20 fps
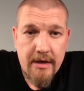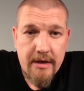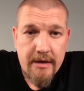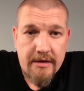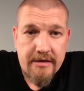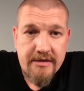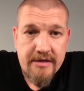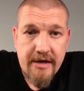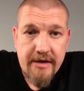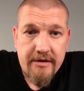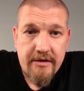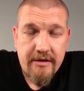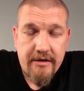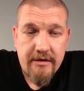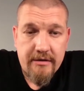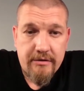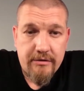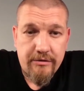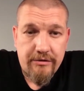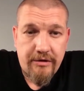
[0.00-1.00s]

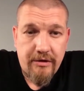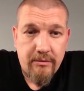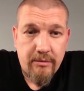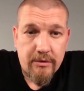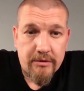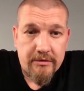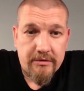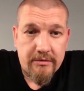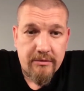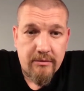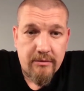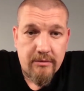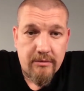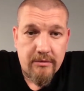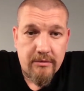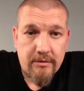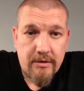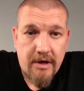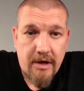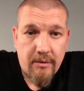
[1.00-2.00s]
exciting to see what
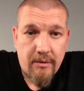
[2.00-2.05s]
will